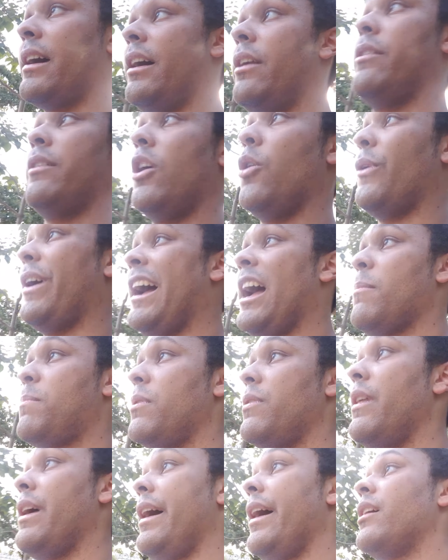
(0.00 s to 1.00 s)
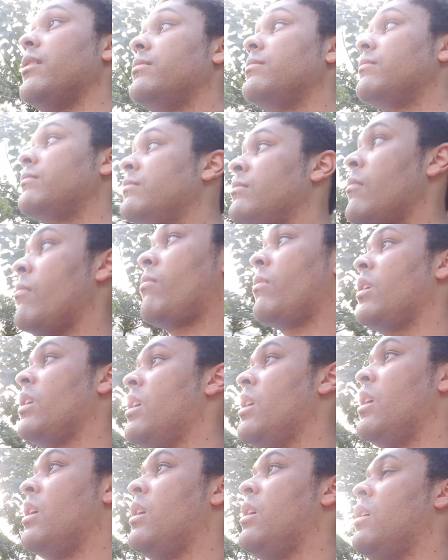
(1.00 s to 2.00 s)
I don't know what happened there.
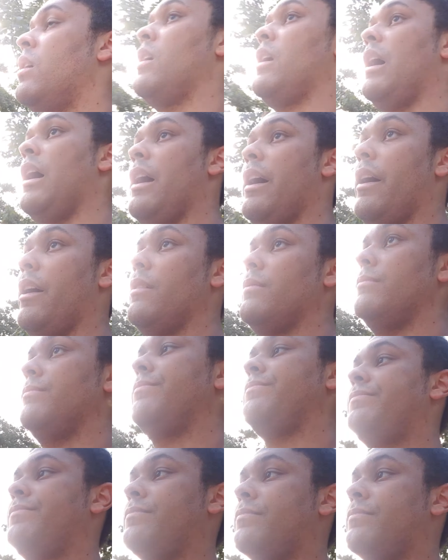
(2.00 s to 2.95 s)
Um,